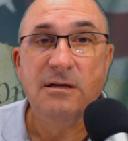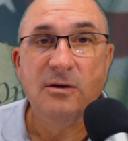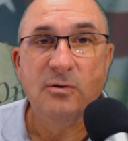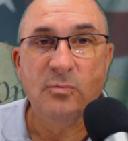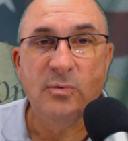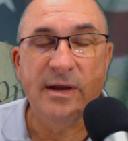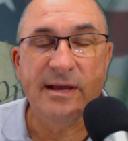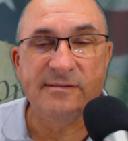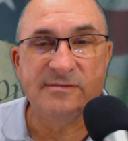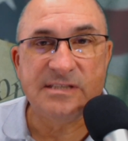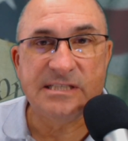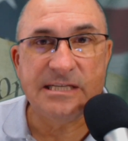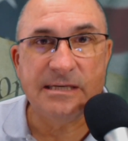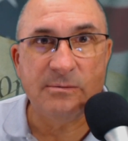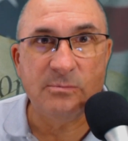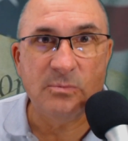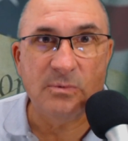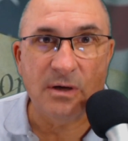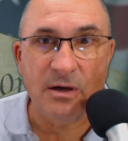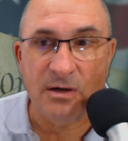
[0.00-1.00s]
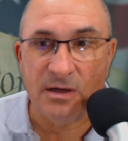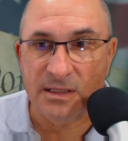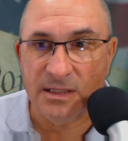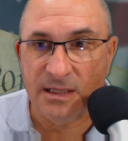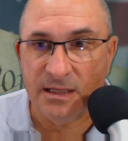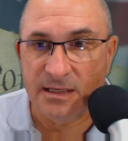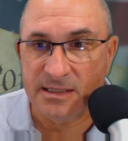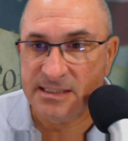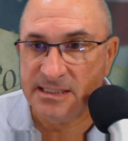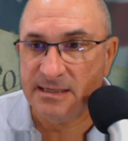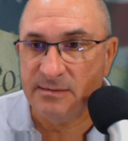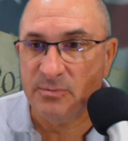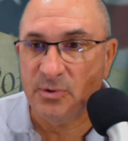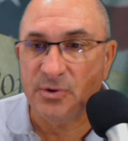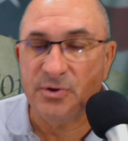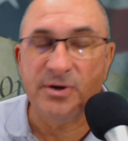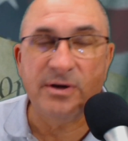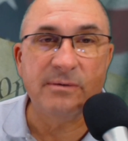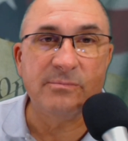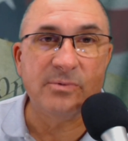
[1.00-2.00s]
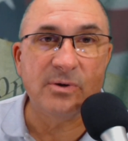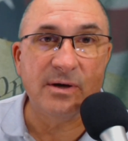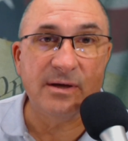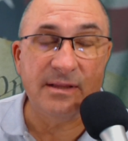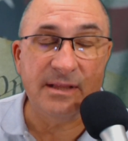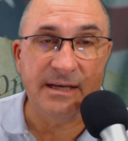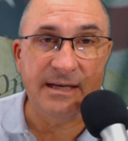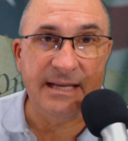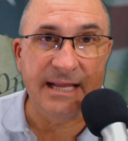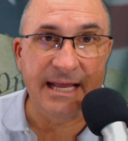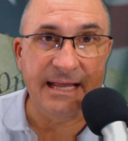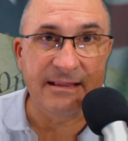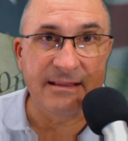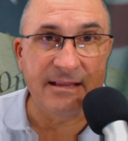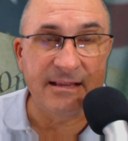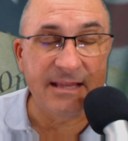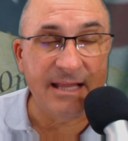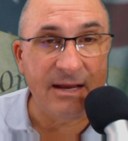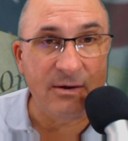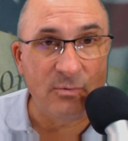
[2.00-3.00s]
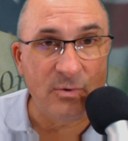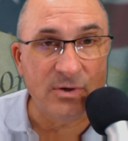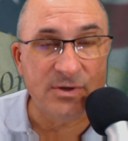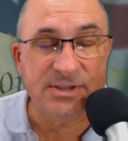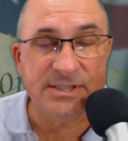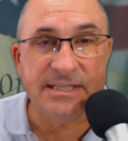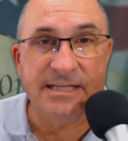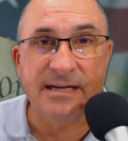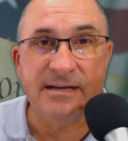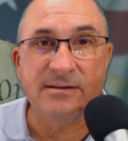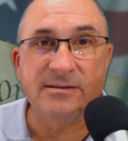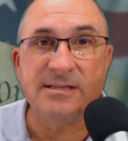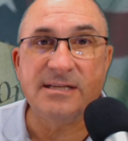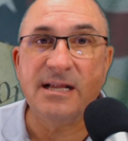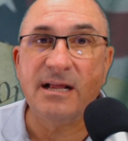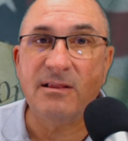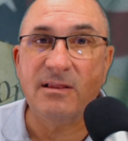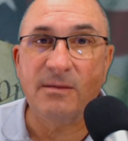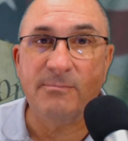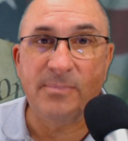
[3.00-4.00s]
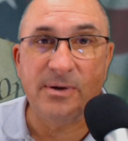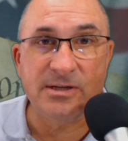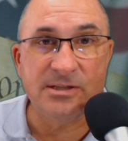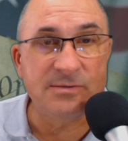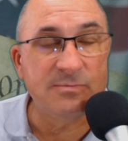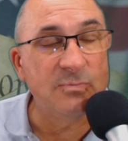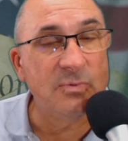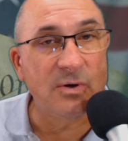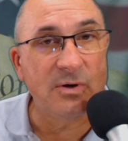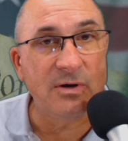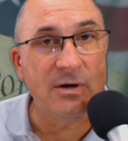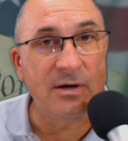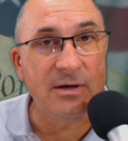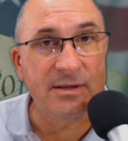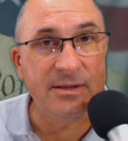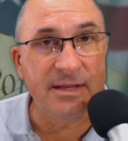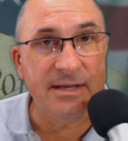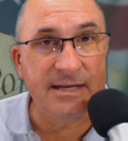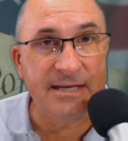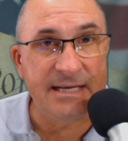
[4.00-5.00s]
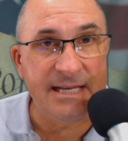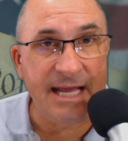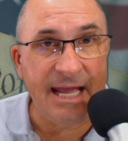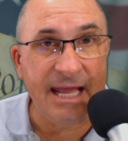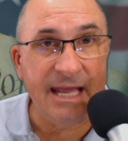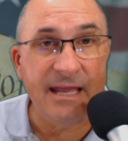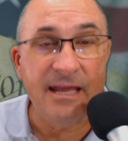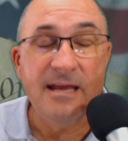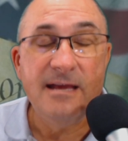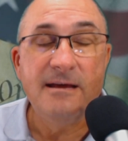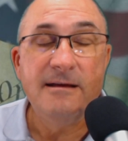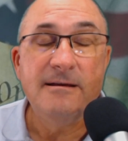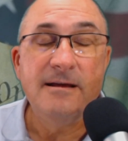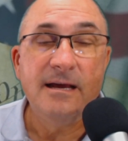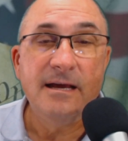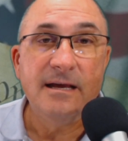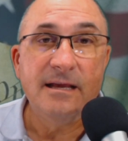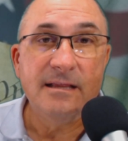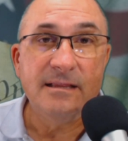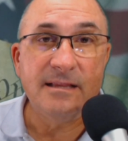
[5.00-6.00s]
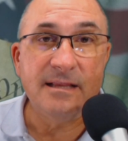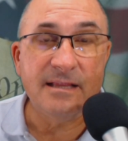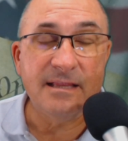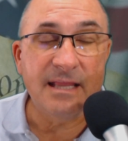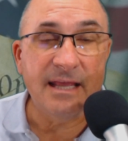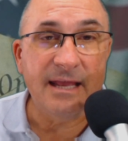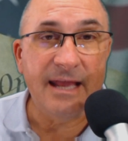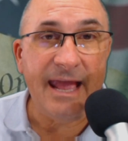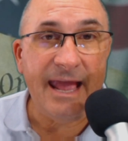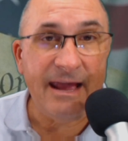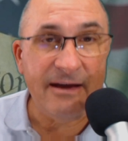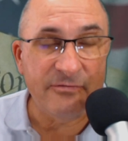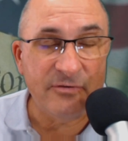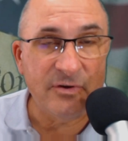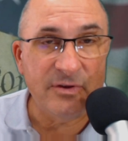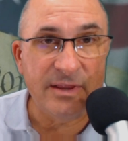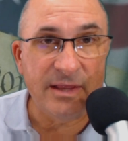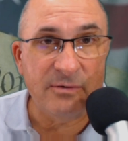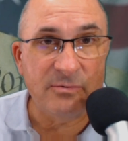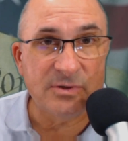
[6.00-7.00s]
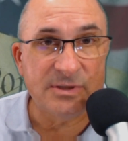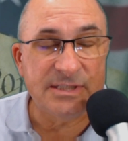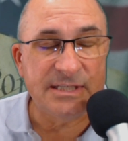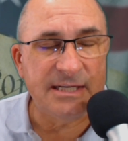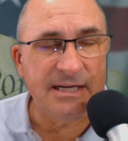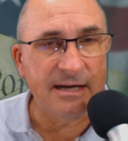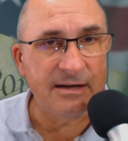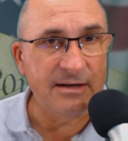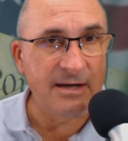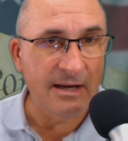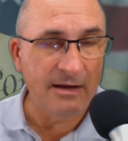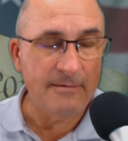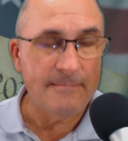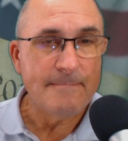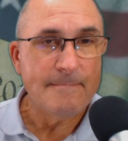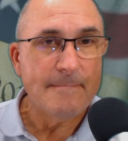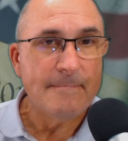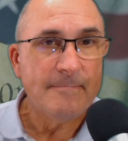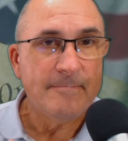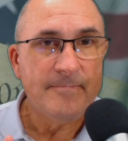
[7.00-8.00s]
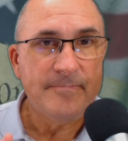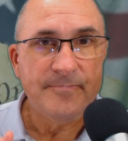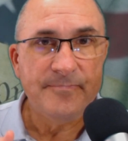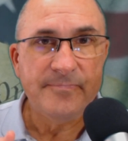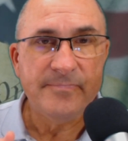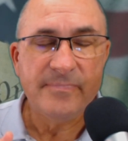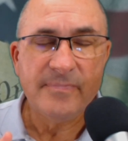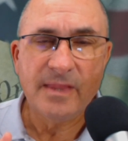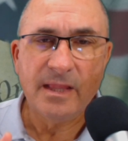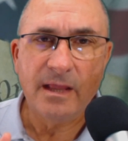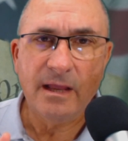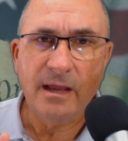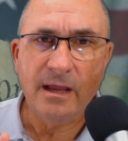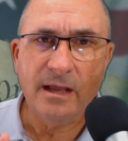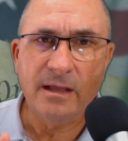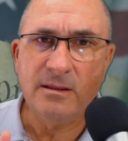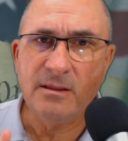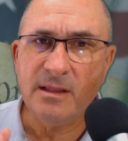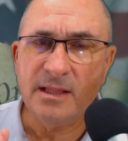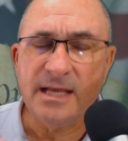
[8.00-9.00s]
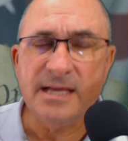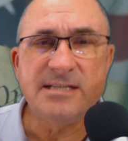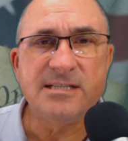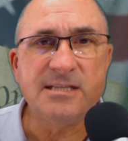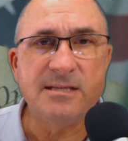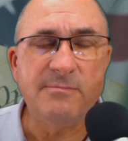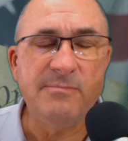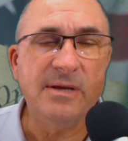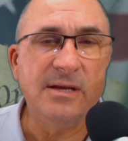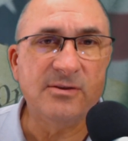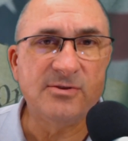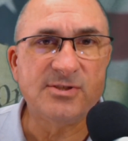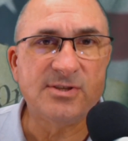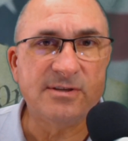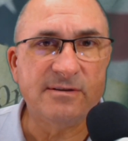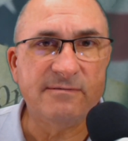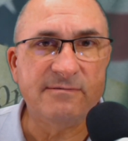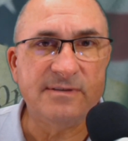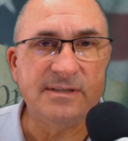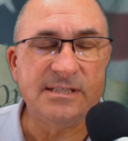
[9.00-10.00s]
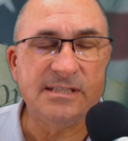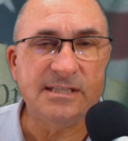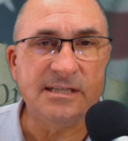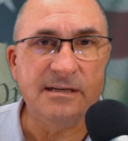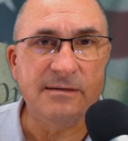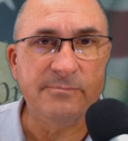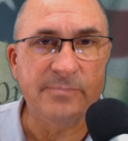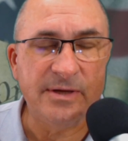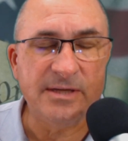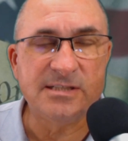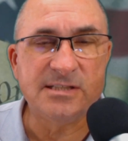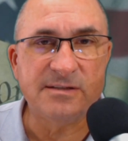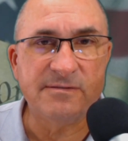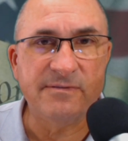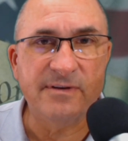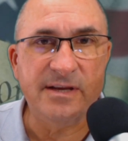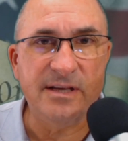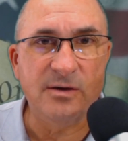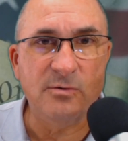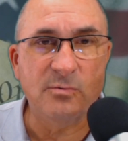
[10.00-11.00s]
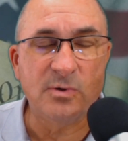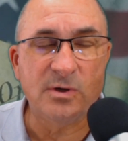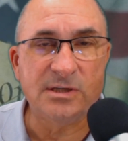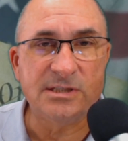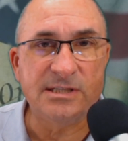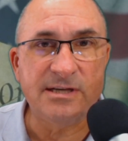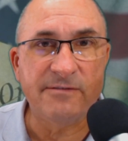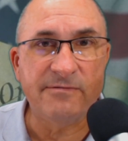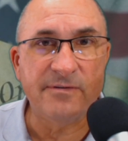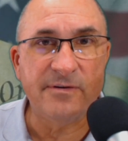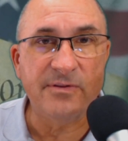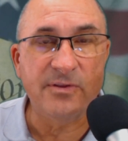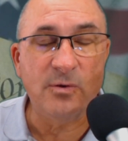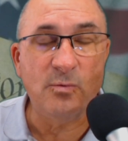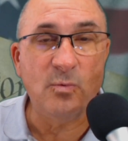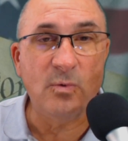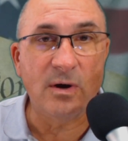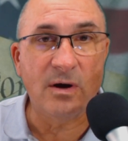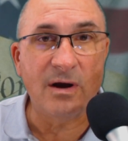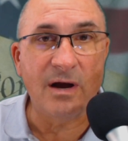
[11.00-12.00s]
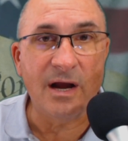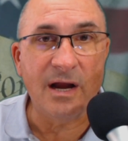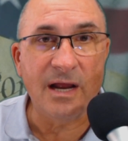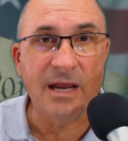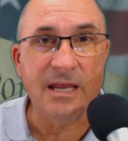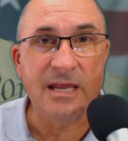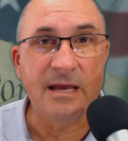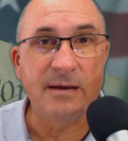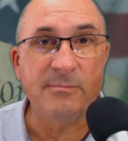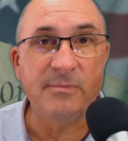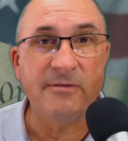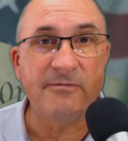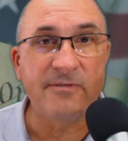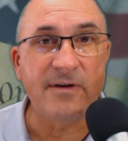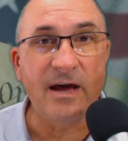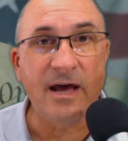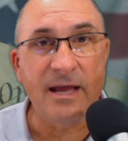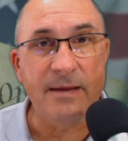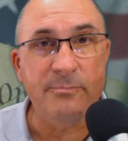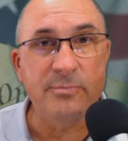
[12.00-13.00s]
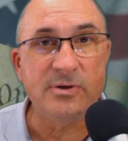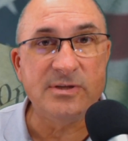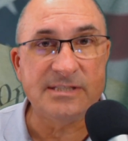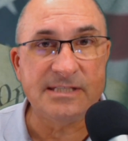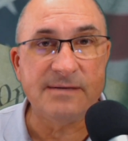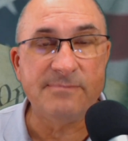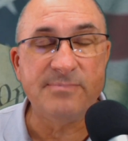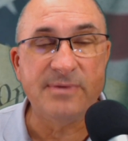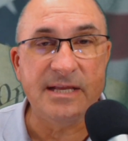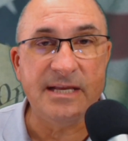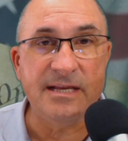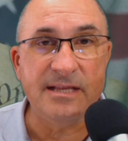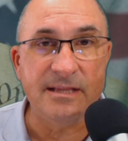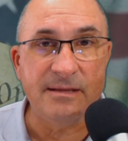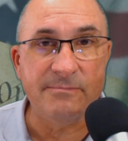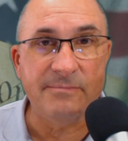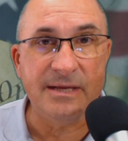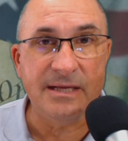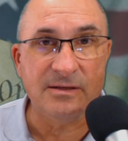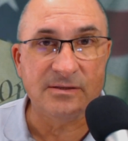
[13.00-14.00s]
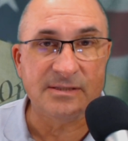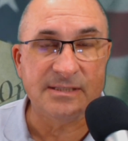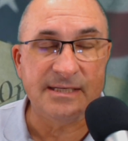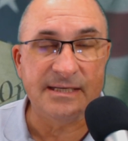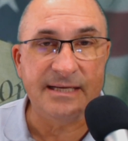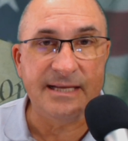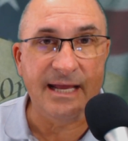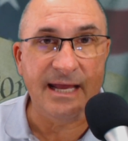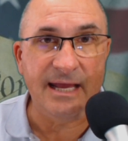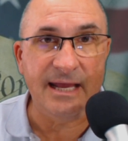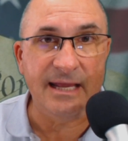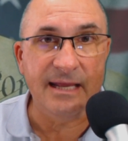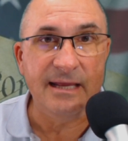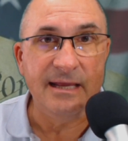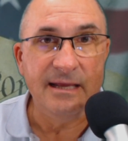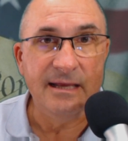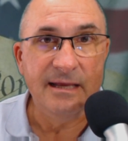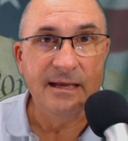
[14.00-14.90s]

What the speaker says: We have some on similar number on the day that they were sent out, and a bunch more on the day that after they were sent out. Now, unless the mail service in Pennsylvania works different than where I am, if I put something in the mail today,